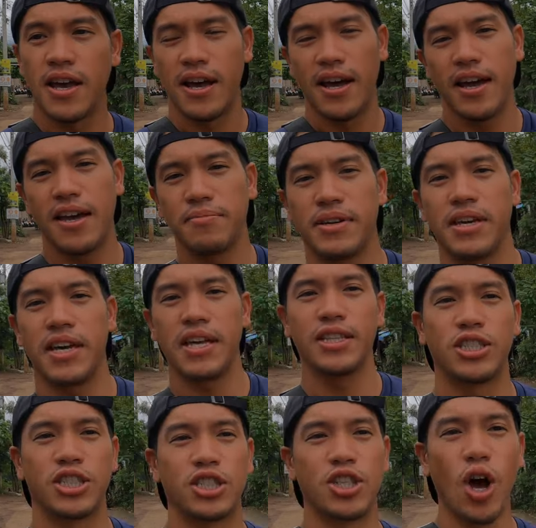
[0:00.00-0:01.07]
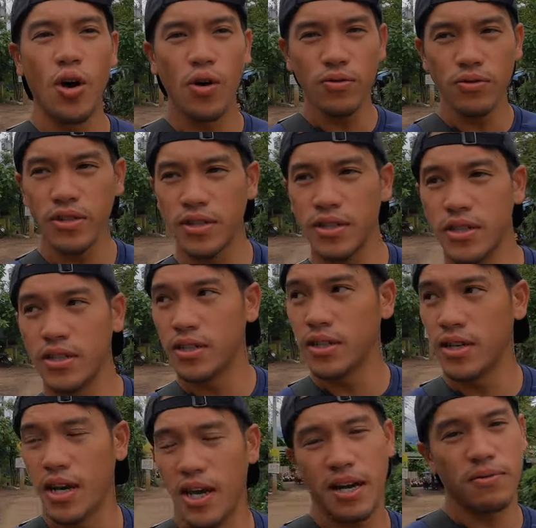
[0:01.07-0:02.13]
I am getting stoned
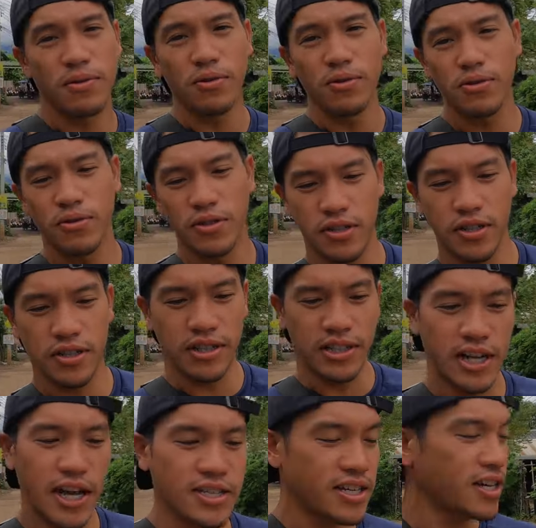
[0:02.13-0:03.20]
and I'm going to do a cooking class.